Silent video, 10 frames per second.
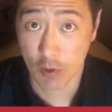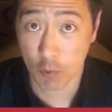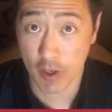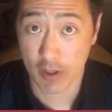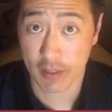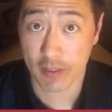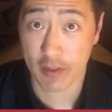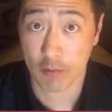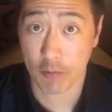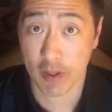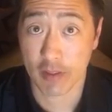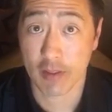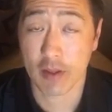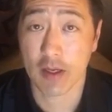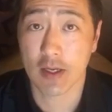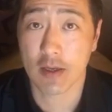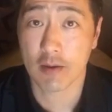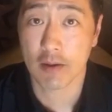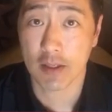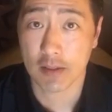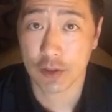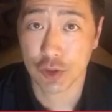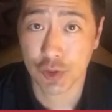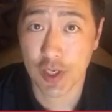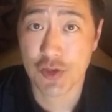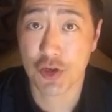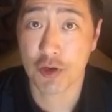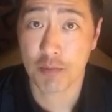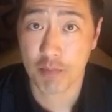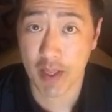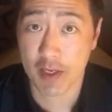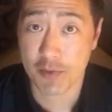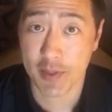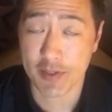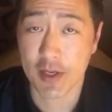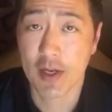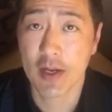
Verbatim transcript: with with treasure management.